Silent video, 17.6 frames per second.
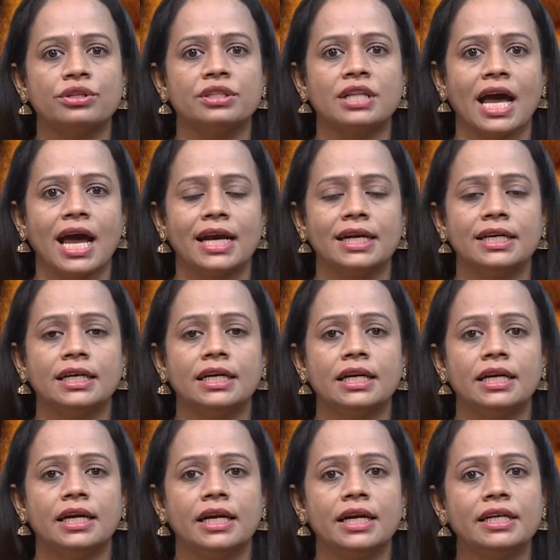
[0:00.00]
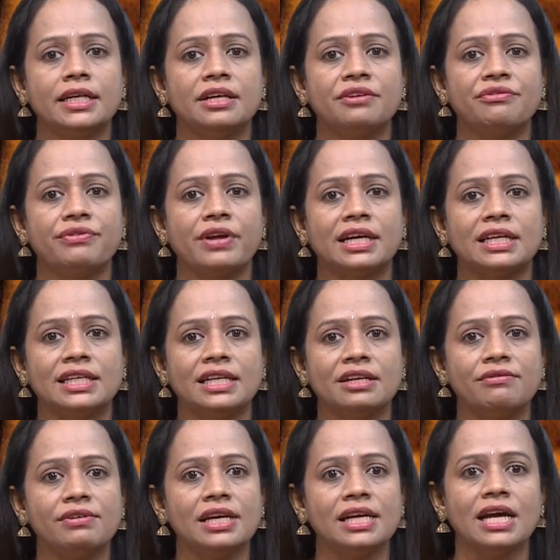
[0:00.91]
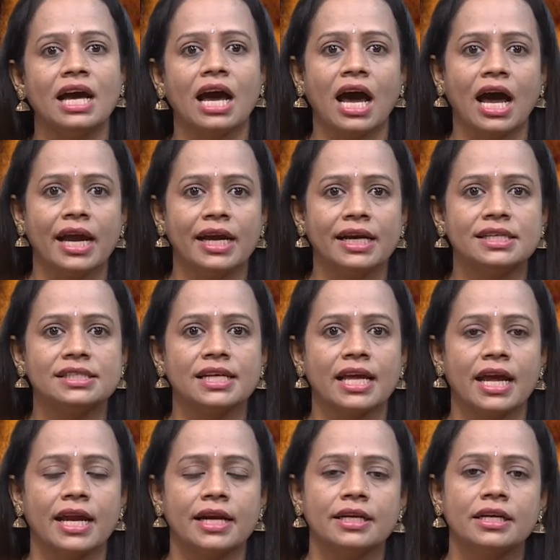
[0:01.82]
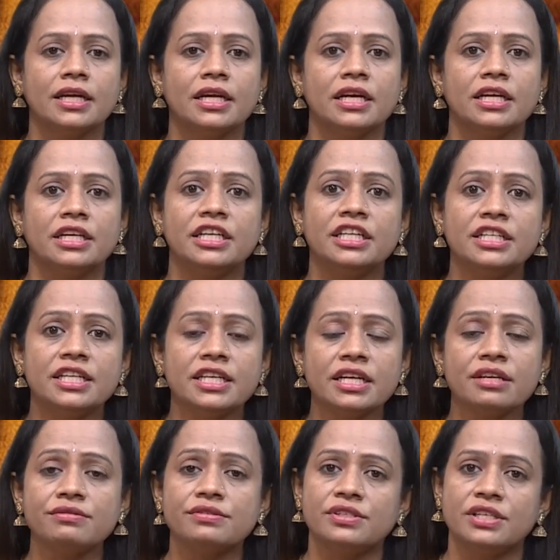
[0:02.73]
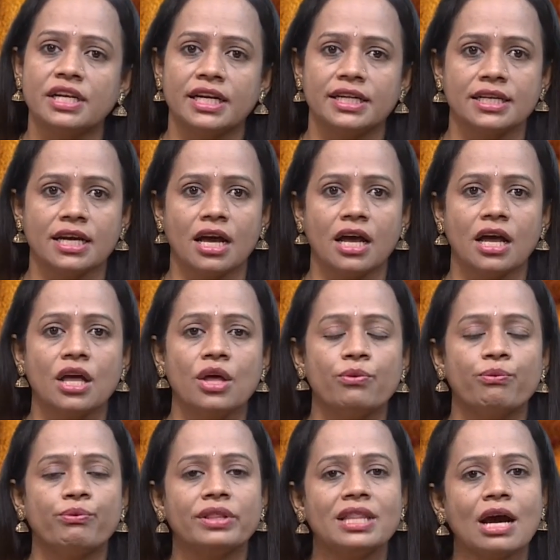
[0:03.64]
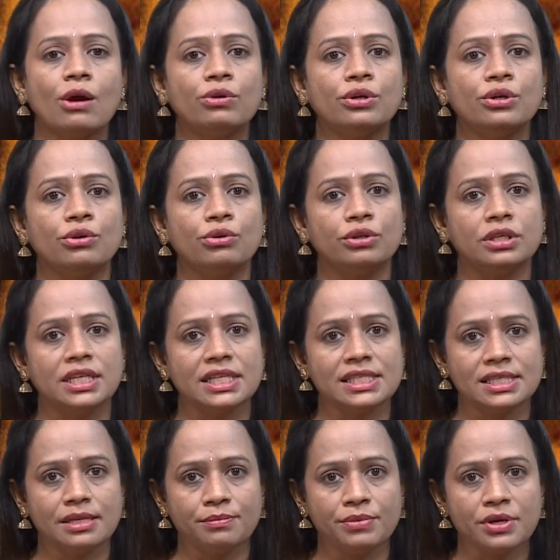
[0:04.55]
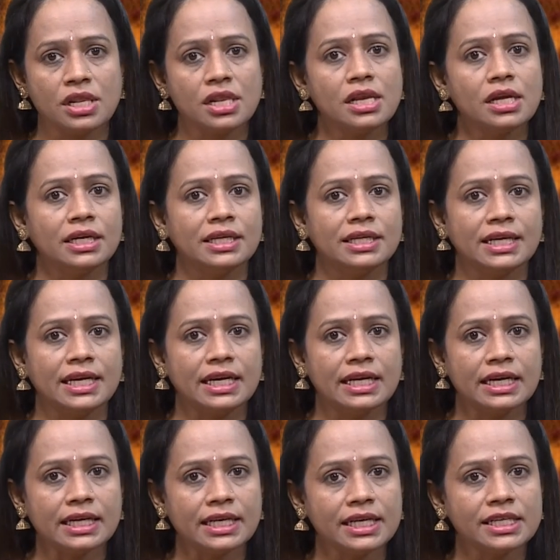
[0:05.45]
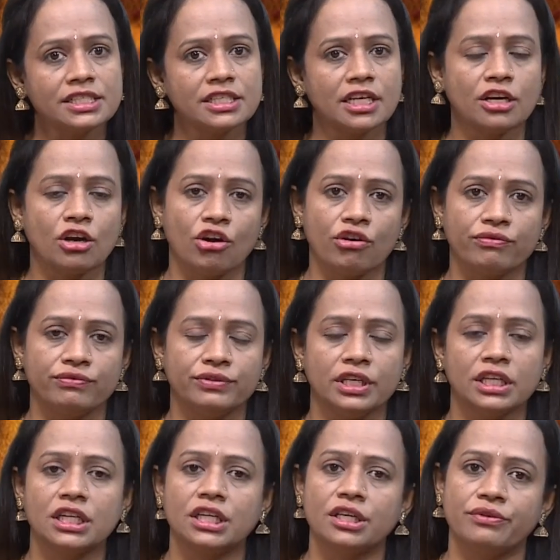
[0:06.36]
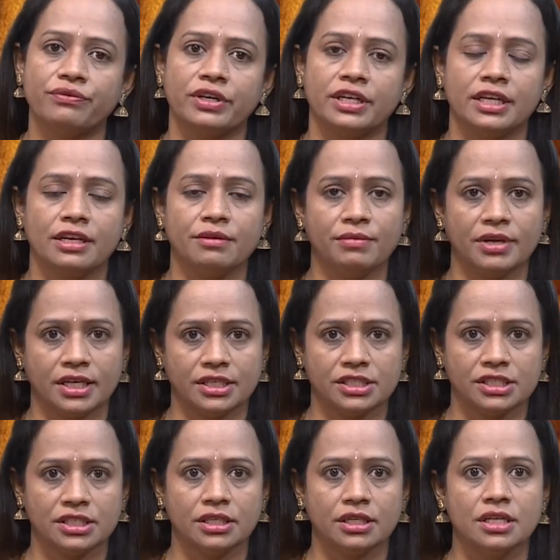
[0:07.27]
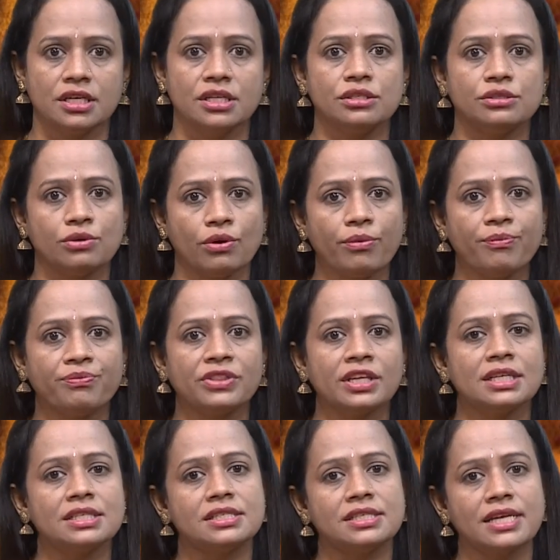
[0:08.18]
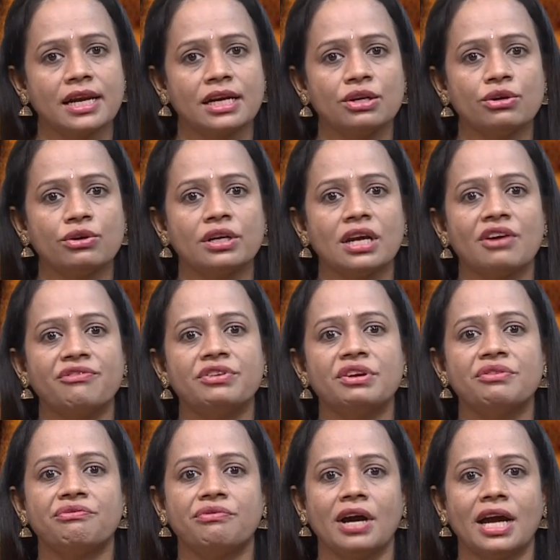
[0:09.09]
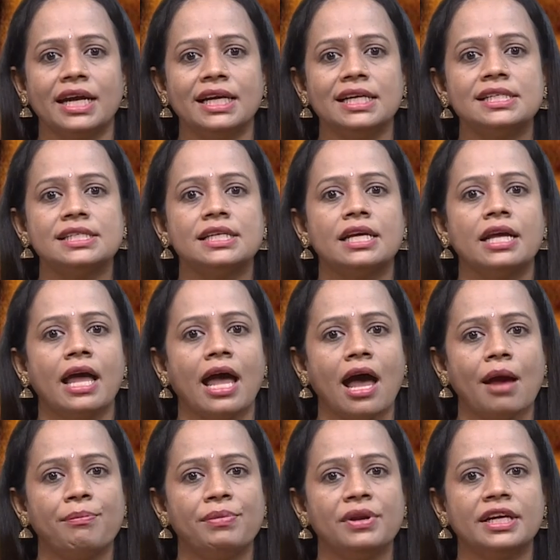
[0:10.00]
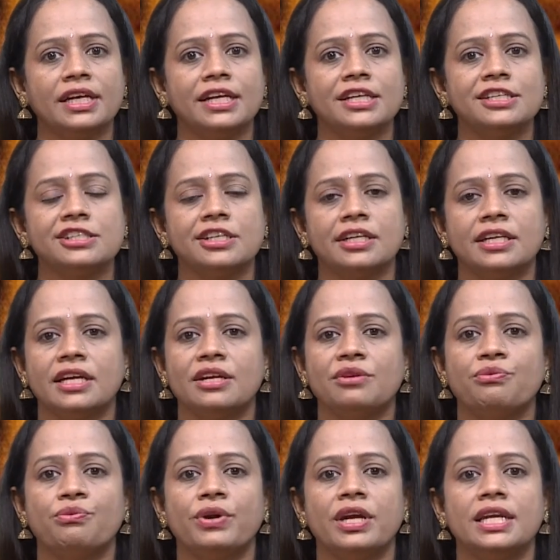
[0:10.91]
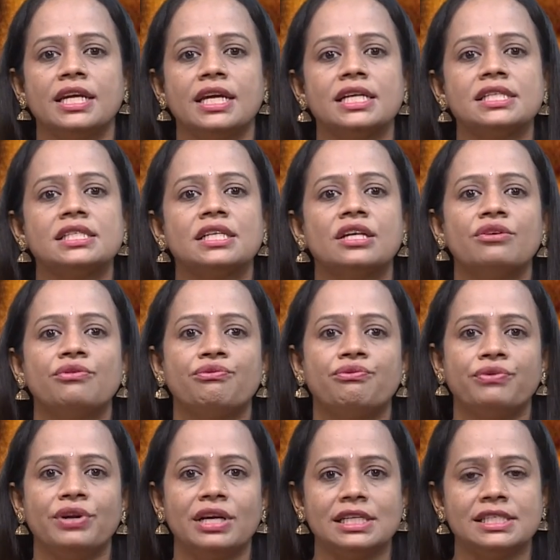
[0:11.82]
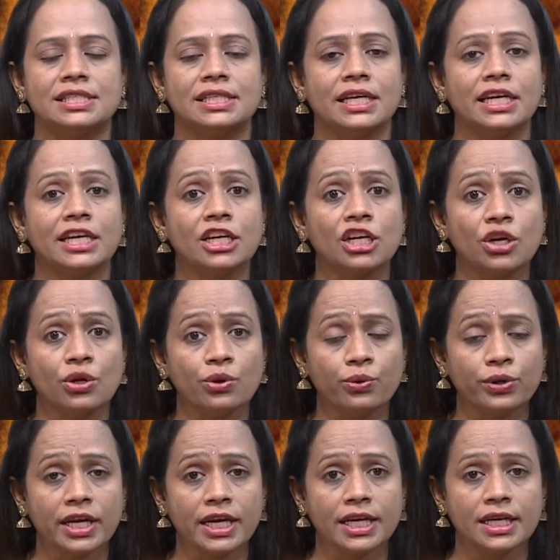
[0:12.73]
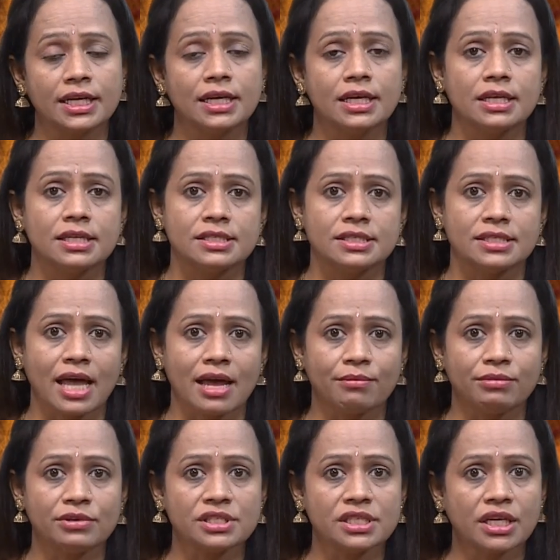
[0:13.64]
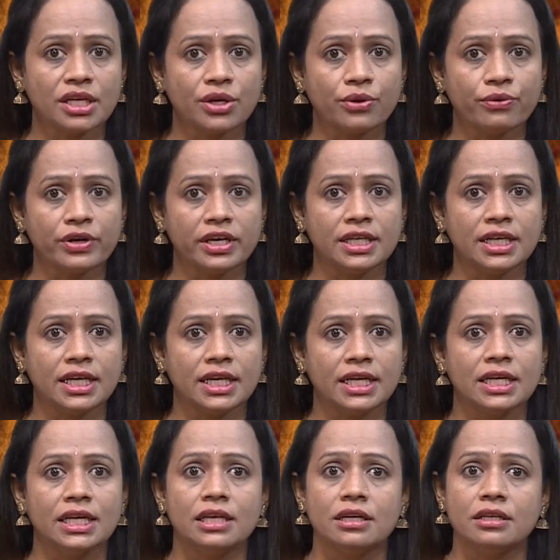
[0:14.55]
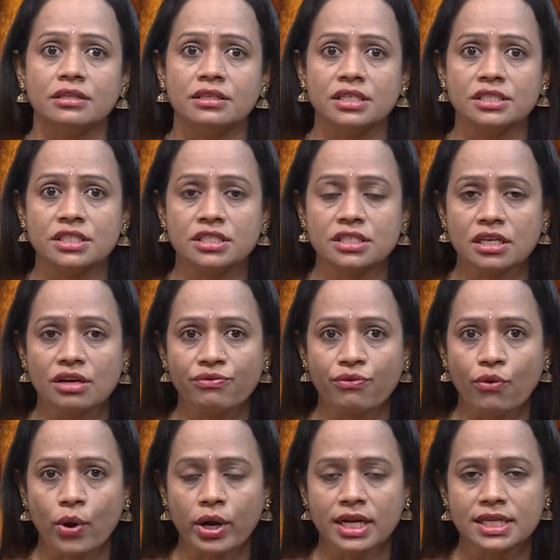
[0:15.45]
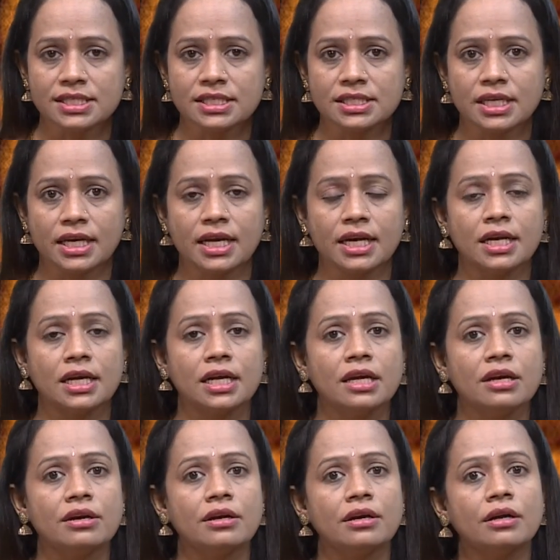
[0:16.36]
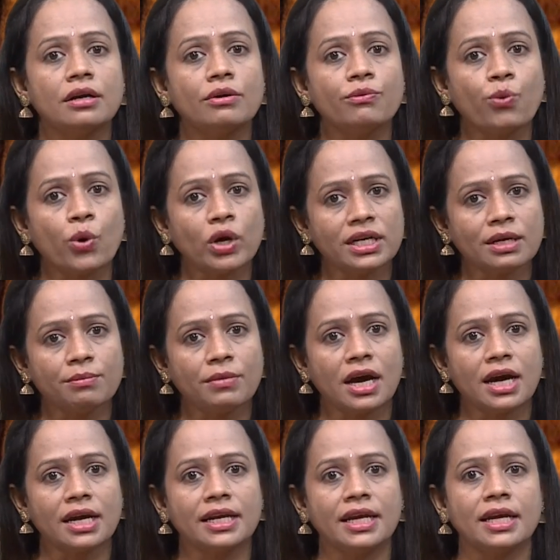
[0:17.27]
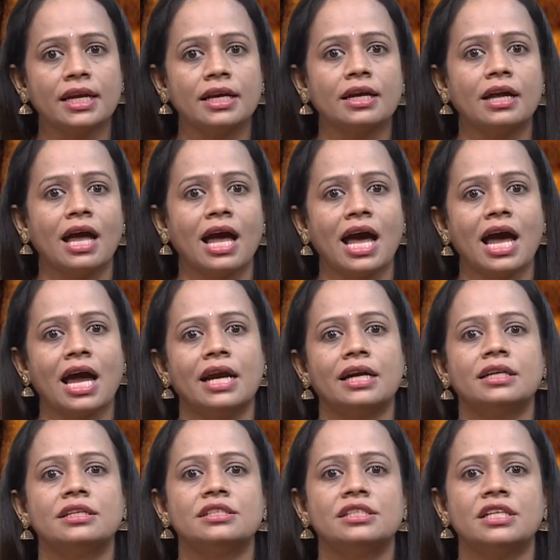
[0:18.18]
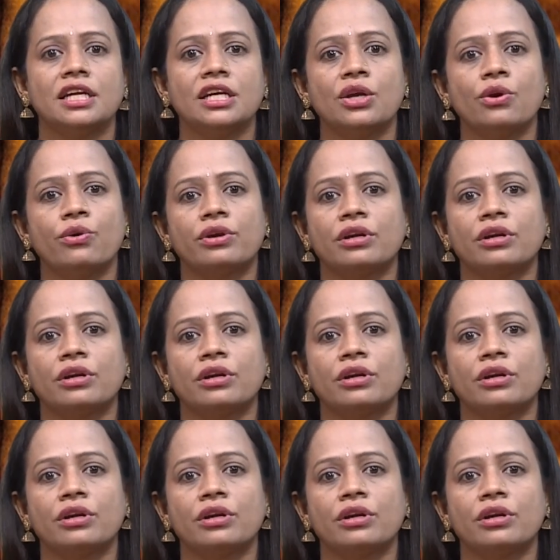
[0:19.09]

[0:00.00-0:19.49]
that it effectively hides and retrieves data without noticeable degradation of the cover image. So, steganography finds application in various fields including cybersecurity, digital forensic, watermarking and secure